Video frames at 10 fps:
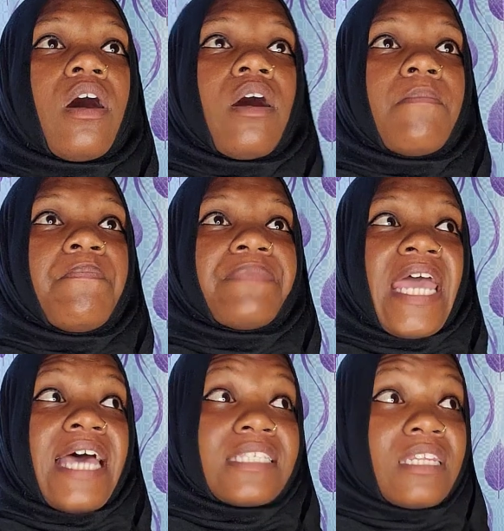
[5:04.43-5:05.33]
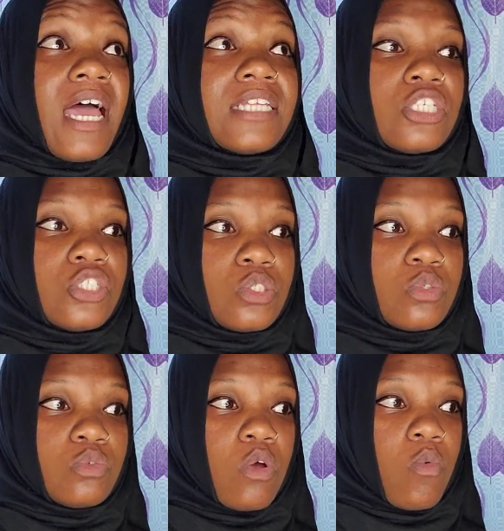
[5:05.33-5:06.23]
um, has a lot to
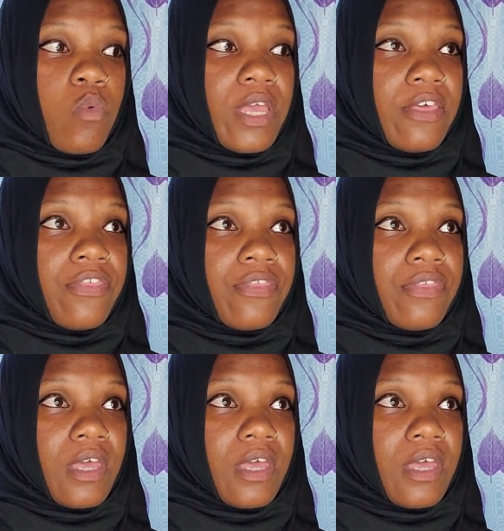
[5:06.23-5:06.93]
do with